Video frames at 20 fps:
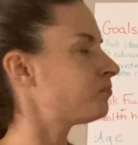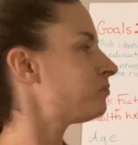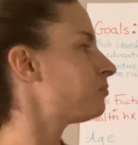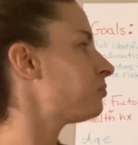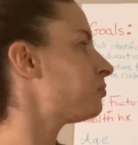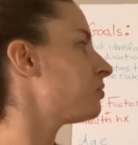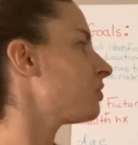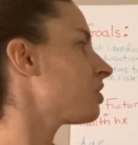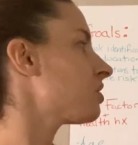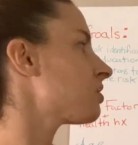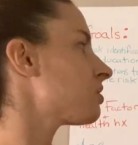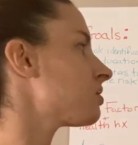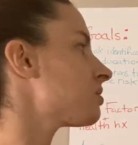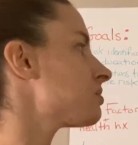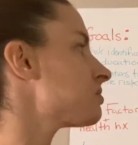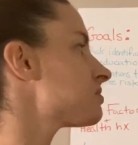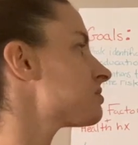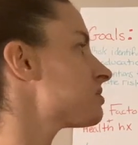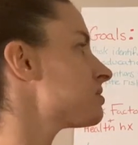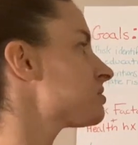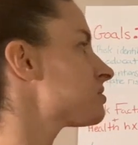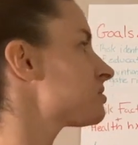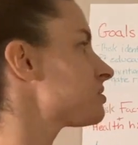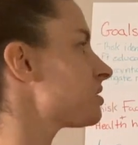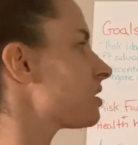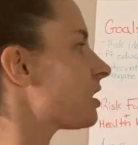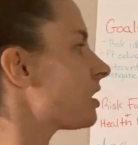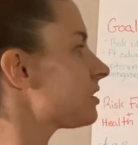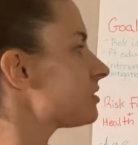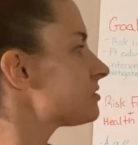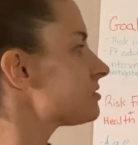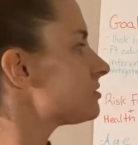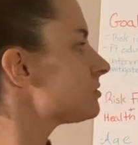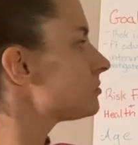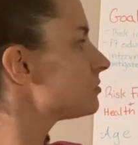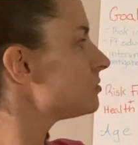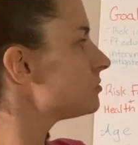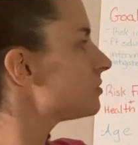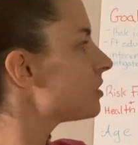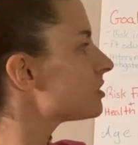because it's not till
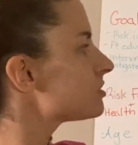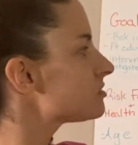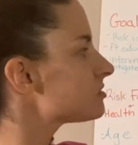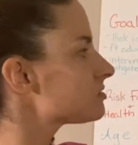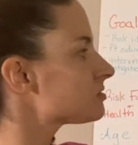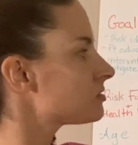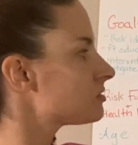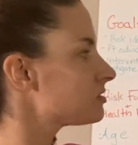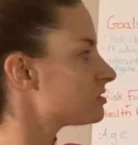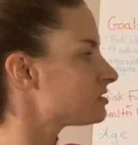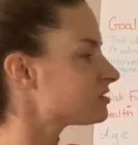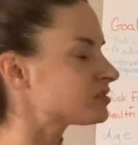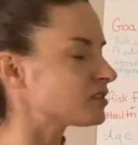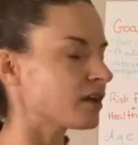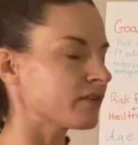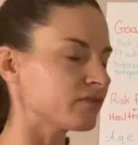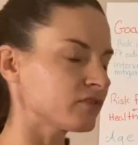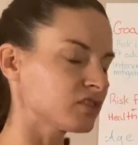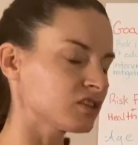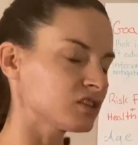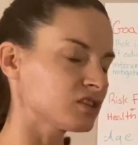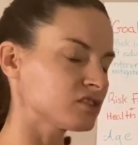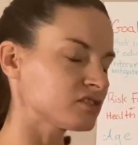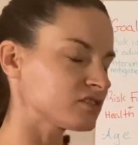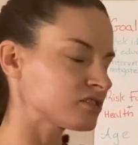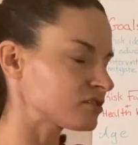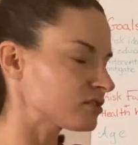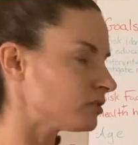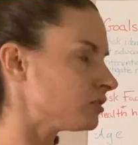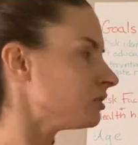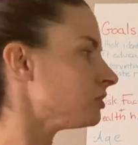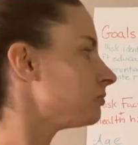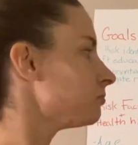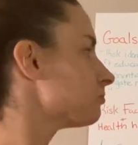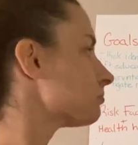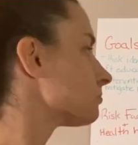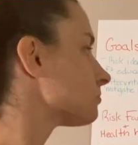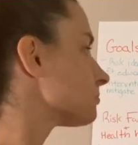you get to 37 that it's term.